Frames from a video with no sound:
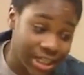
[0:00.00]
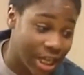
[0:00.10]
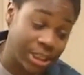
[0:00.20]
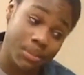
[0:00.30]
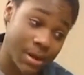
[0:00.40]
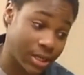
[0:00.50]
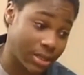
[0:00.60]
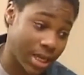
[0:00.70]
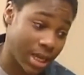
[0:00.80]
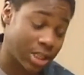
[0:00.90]
name,
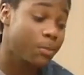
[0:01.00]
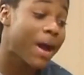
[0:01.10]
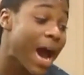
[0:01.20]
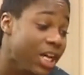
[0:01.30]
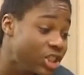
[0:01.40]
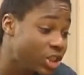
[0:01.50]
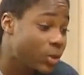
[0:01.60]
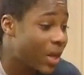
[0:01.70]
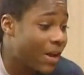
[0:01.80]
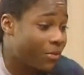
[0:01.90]
denied his daughter a last